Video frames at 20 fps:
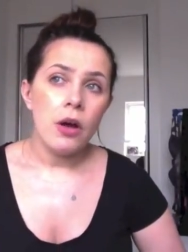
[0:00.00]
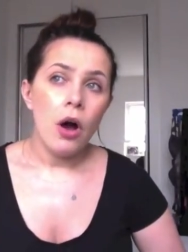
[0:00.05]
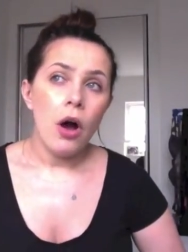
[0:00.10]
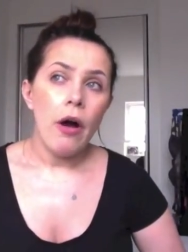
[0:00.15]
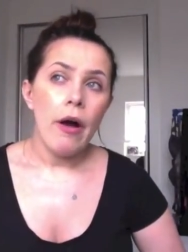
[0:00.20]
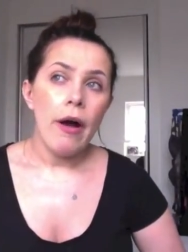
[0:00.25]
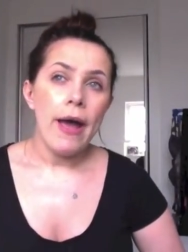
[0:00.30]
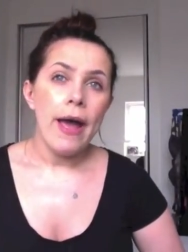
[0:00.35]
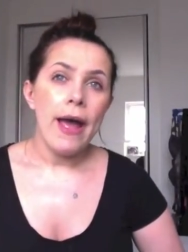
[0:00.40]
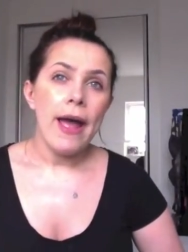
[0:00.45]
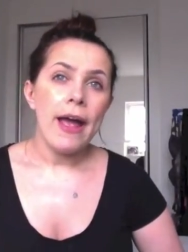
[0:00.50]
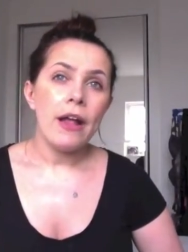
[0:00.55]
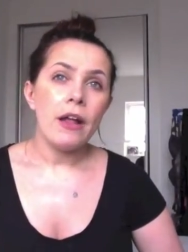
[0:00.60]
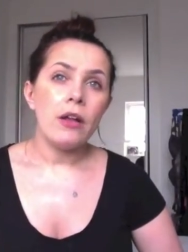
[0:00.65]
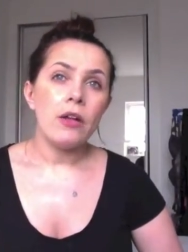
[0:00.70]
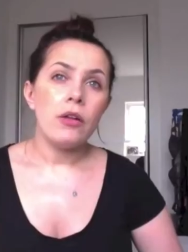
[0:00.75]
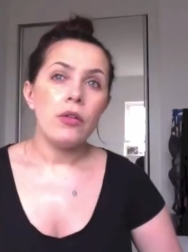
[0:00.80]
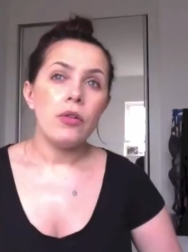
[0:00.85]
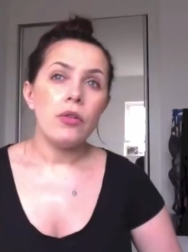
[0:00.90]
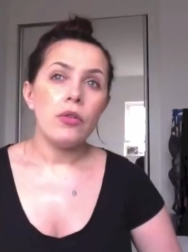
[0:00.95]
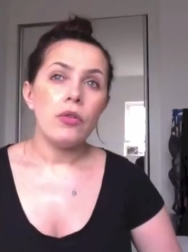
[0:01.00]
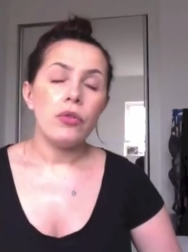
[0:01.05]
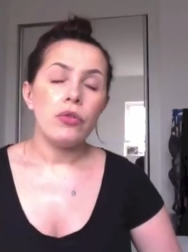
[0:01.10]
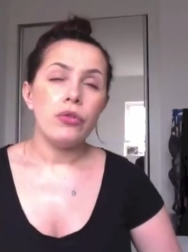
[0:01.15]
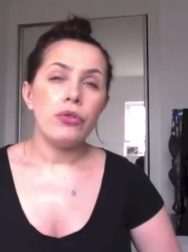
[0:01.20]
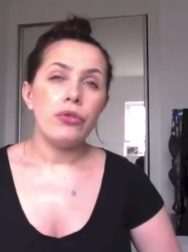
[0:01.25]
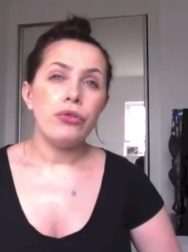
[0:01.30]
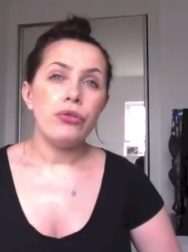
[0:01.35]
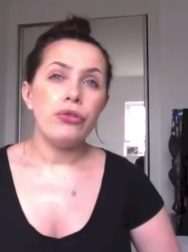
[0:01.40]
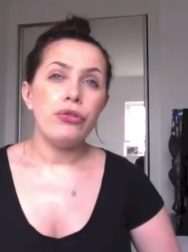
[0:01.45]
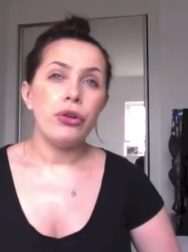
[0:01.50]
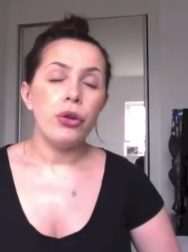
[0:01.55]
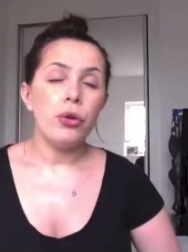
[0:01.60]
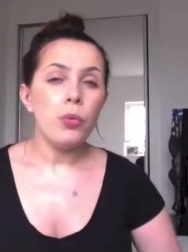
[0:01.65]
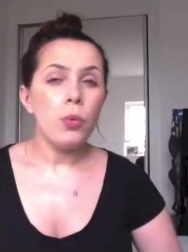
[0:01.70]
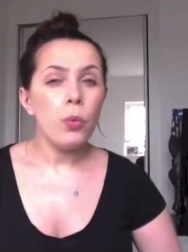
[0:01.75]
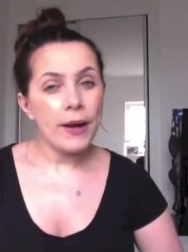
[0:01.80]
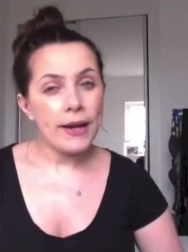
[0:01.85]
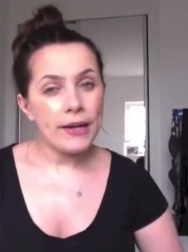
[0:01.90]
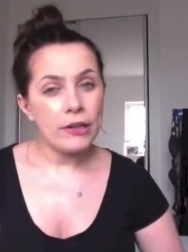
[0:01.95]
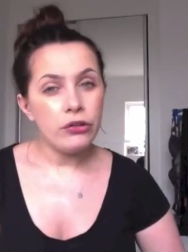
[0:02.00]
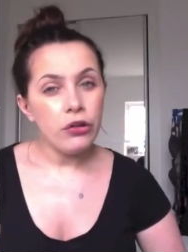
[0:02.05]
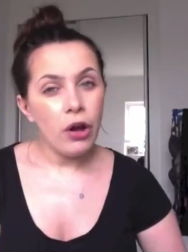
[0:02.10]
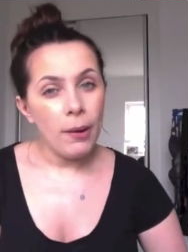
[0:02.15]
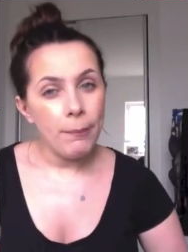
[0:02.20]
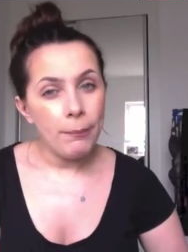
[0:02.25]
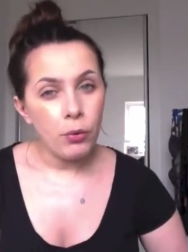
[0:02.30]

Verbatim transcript: I do wish I